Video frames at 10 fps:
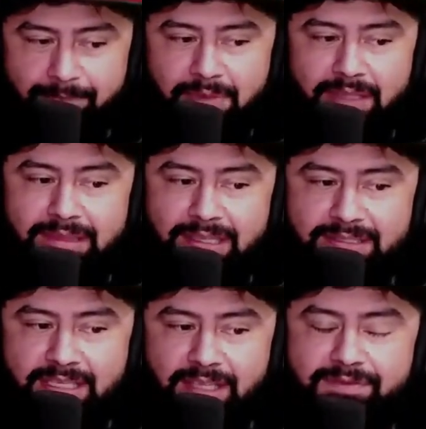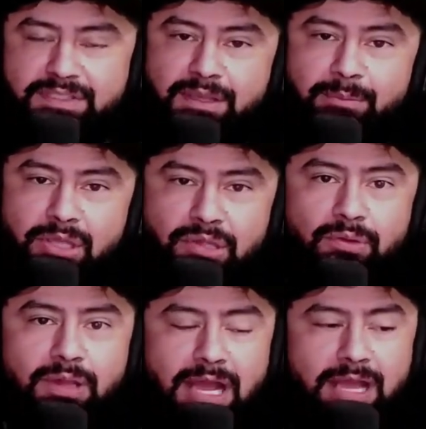this gives some of
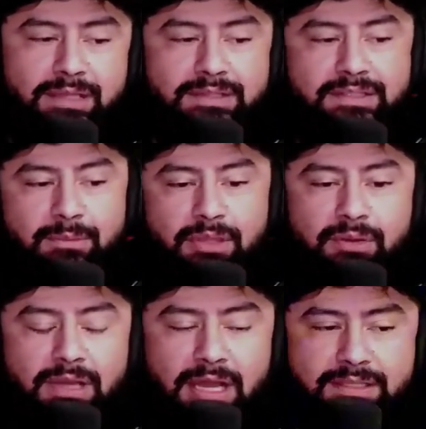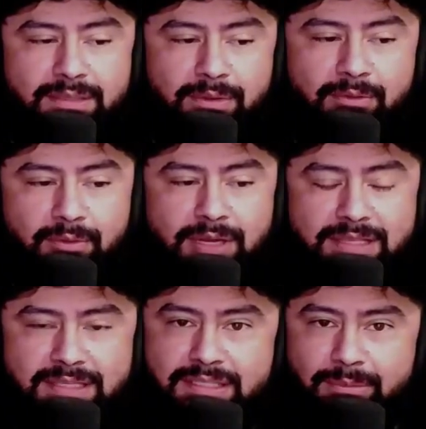you guys, when I
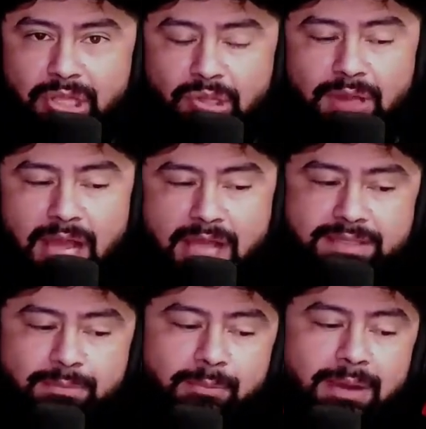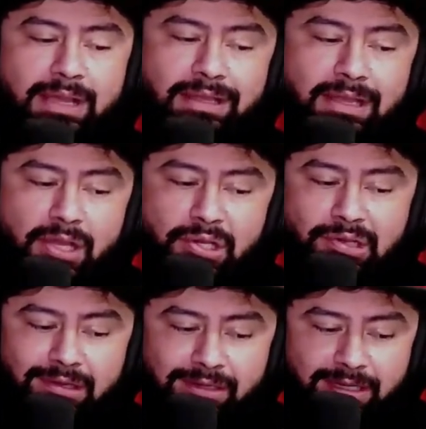say some of you guys, some of my
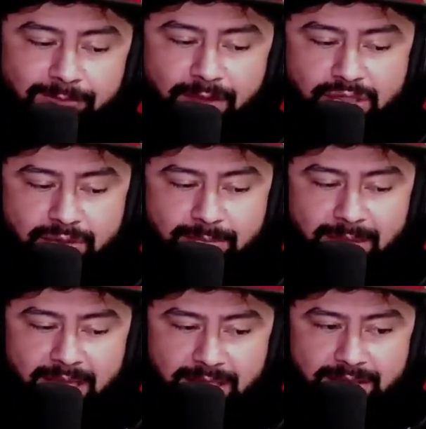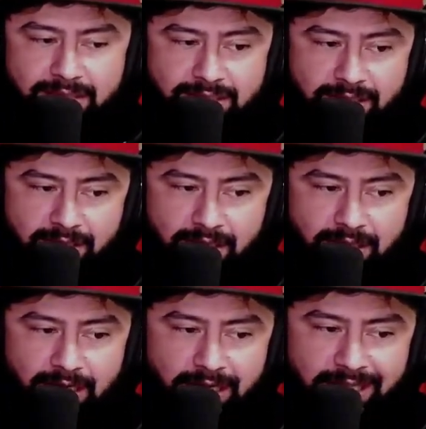non-infantry mains,
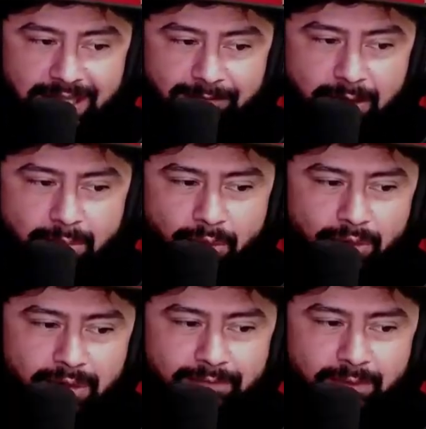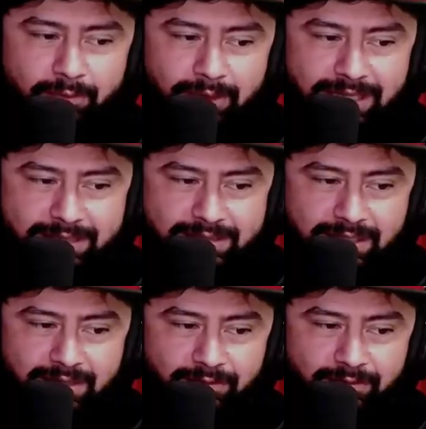even more of a reason